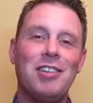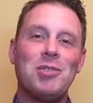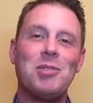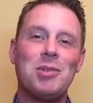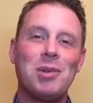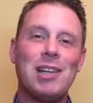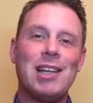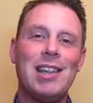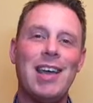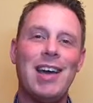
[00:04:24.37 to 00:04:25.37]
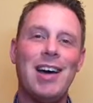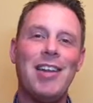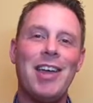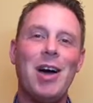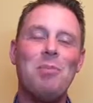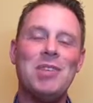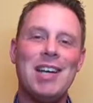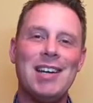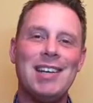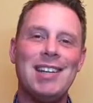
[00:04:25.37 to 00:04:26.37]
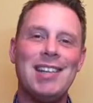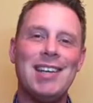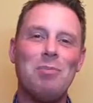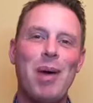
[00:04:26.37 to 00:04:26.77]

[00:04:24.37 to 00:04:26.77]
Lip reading: Subsequently, they updated the